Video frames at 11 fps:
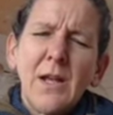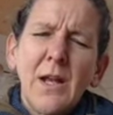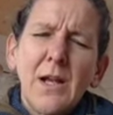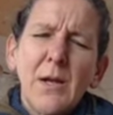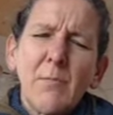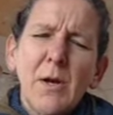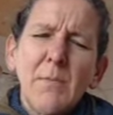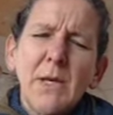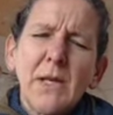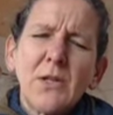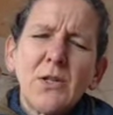And you might
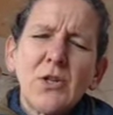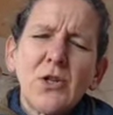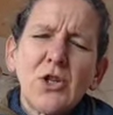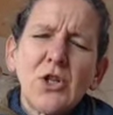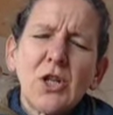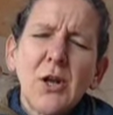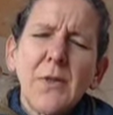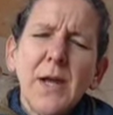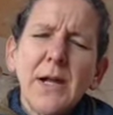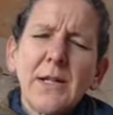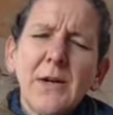begin to just slow
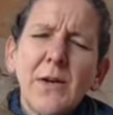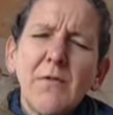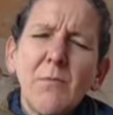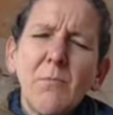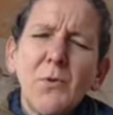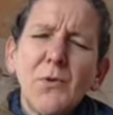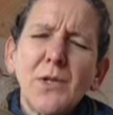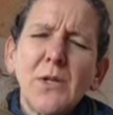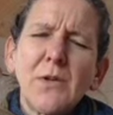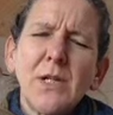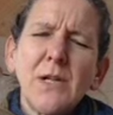that down even more.
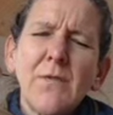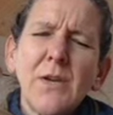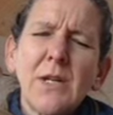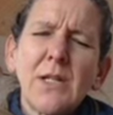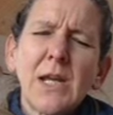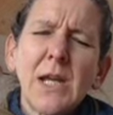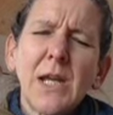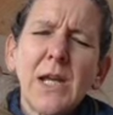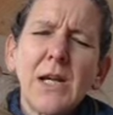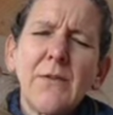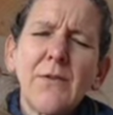So seeing if you can take
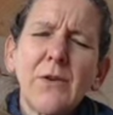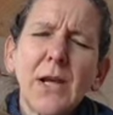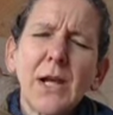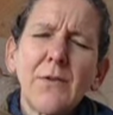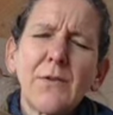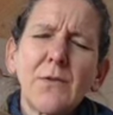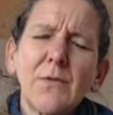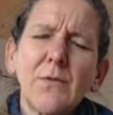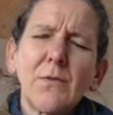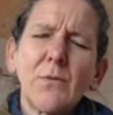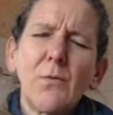it in for a count of
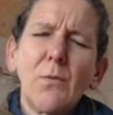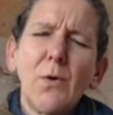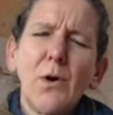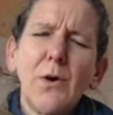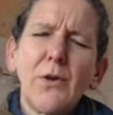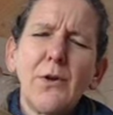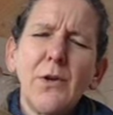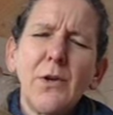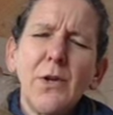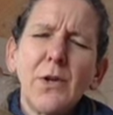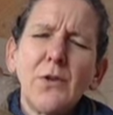1,
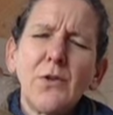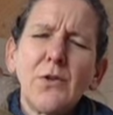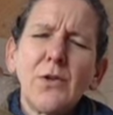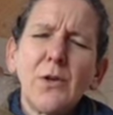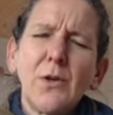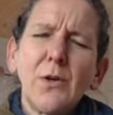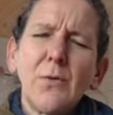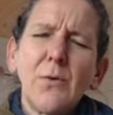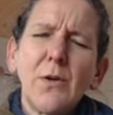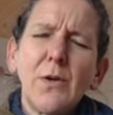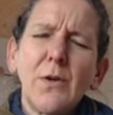2,
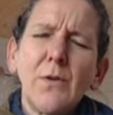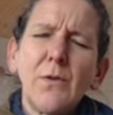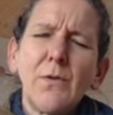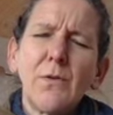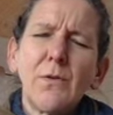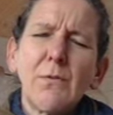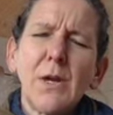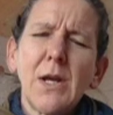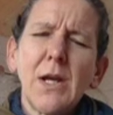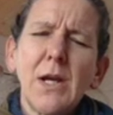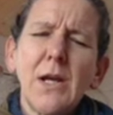
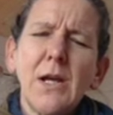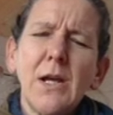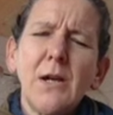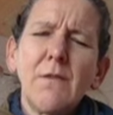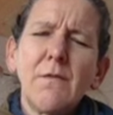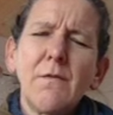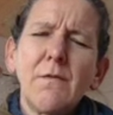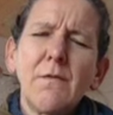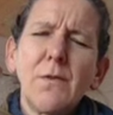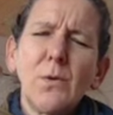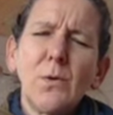3,
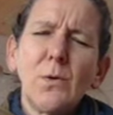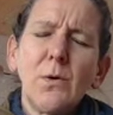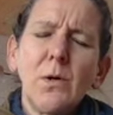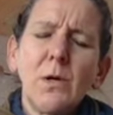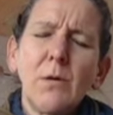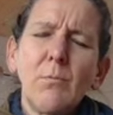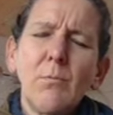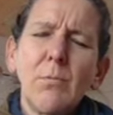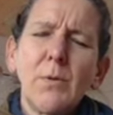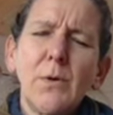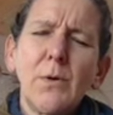4,
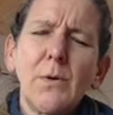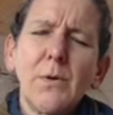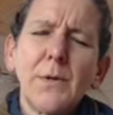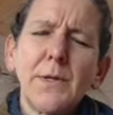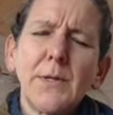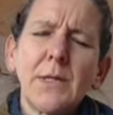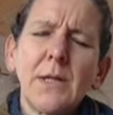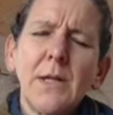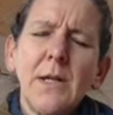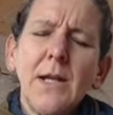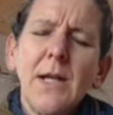pause,
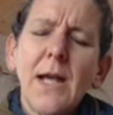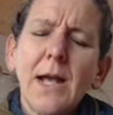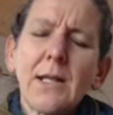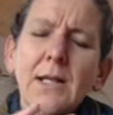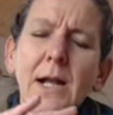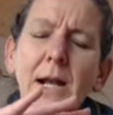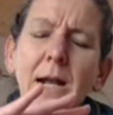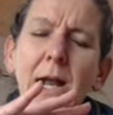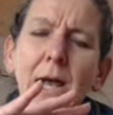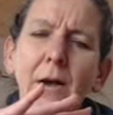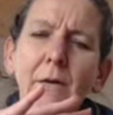exhaling
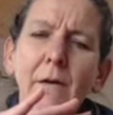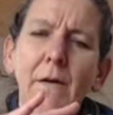it out.